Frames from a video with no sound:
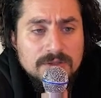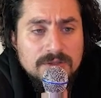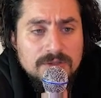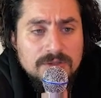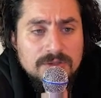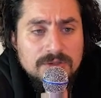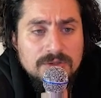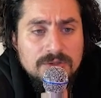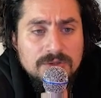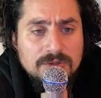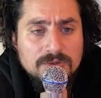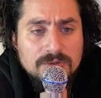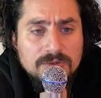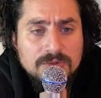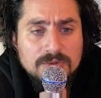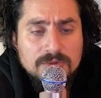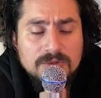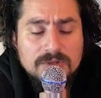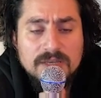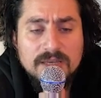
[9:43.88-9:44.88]

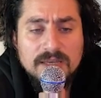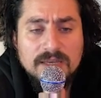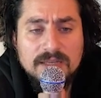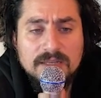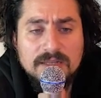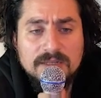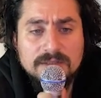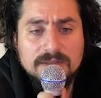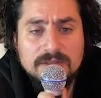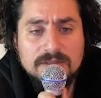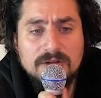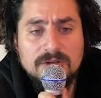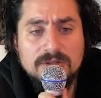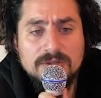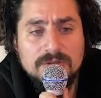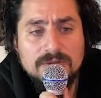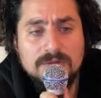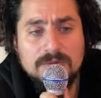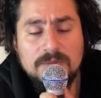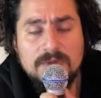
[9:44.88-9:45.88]
You can
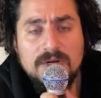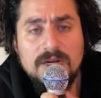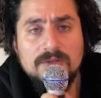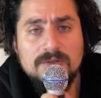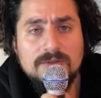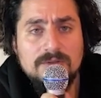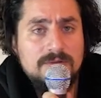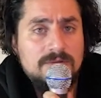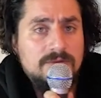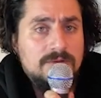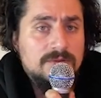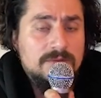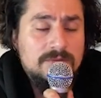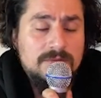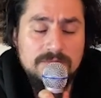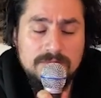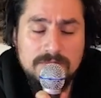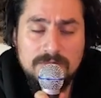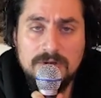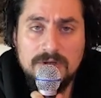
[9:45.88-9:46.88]
also browse the
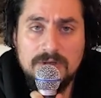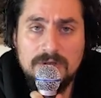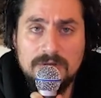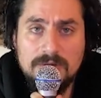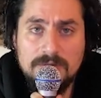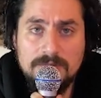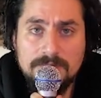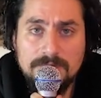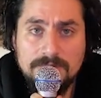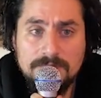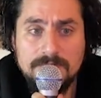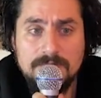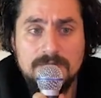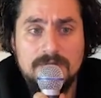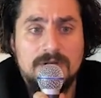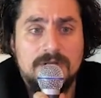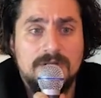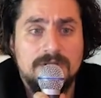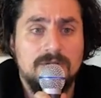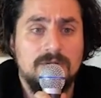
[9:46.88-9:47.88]

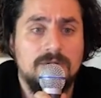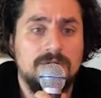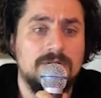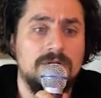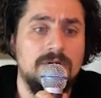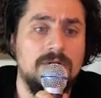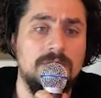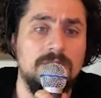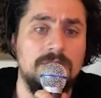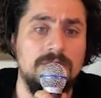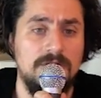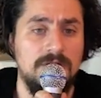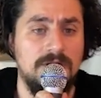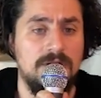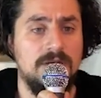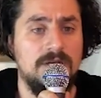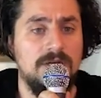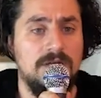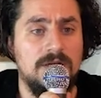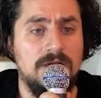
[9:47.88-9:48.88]
source code
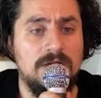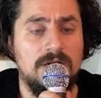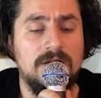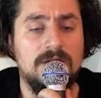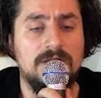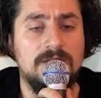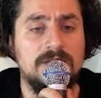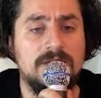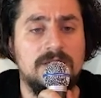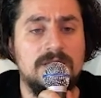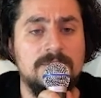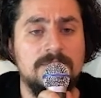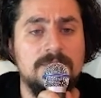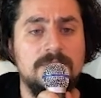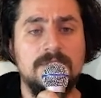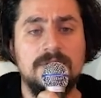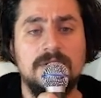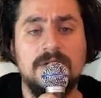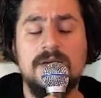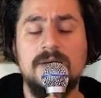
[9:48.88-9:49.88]
on the
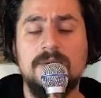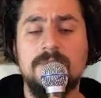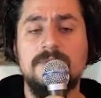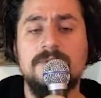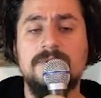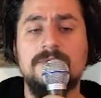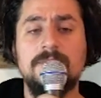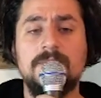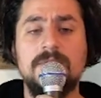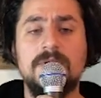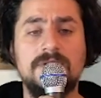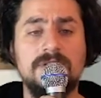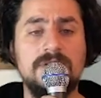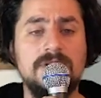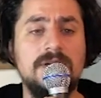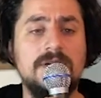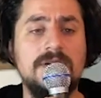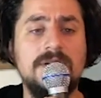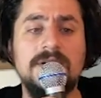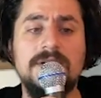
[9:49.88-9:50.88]
GitHub
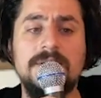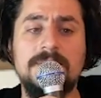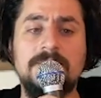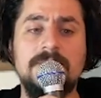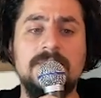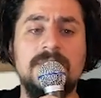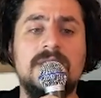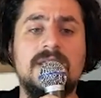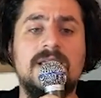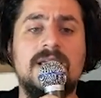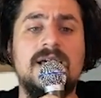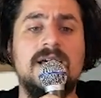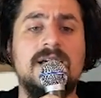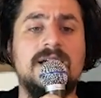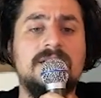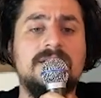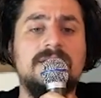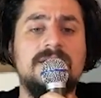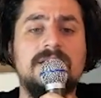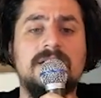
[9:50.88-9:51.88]
repository,
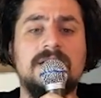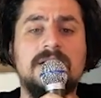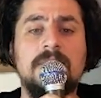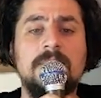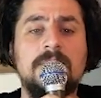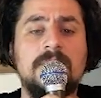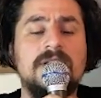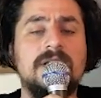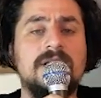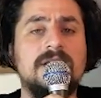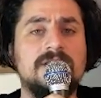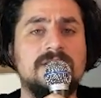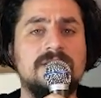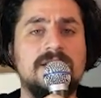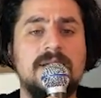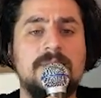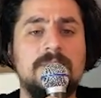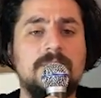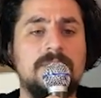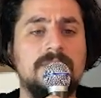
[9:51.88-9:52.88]
and the accompanying
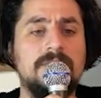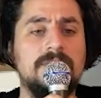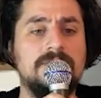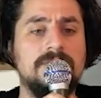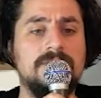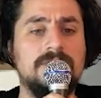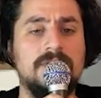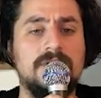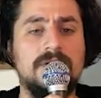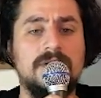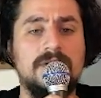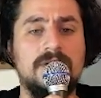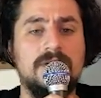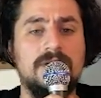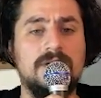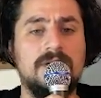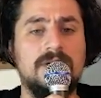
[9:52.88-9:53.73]
examples are